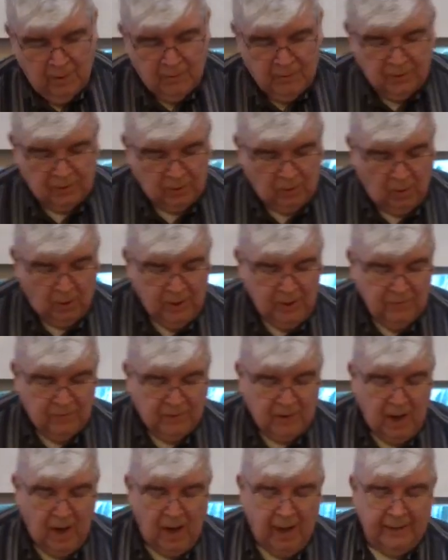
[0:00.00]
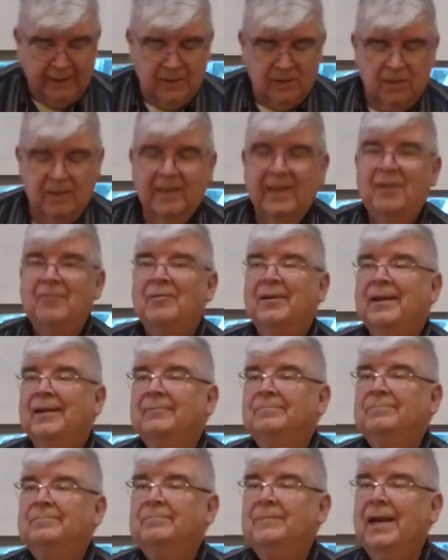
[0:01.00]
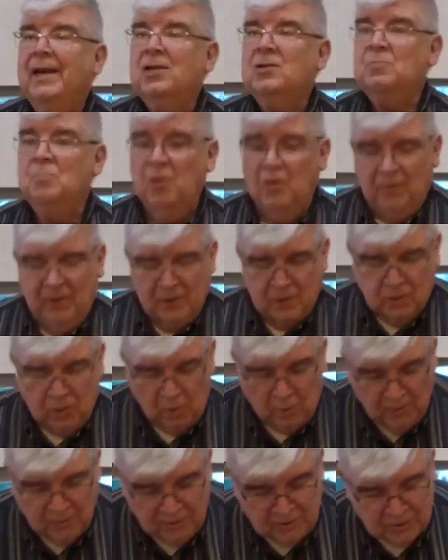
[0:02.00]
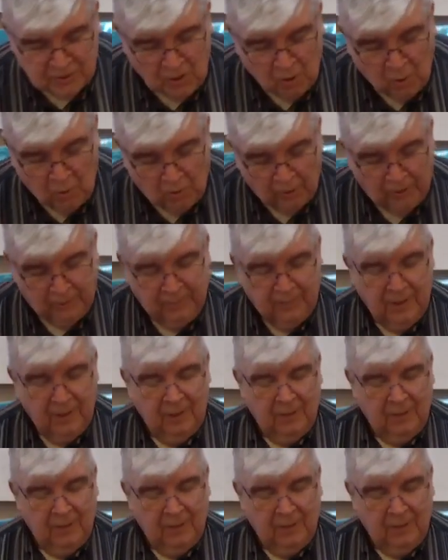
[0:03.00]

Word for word: the glory of God is leaving. He's moving toward the door.